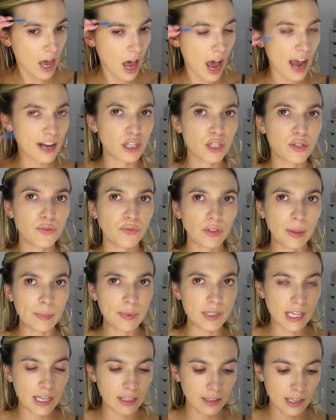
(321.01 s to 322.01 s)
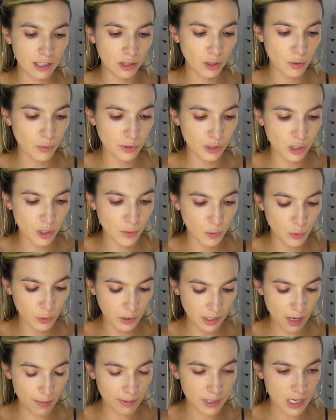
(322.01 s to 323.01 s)
I just flipped it like there was a
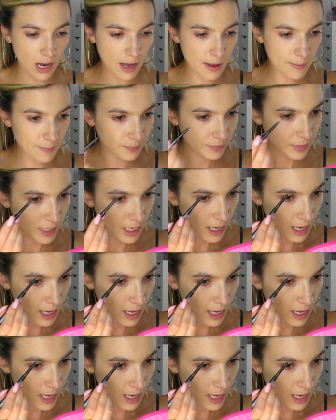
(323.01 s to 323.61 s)
spoolie up top.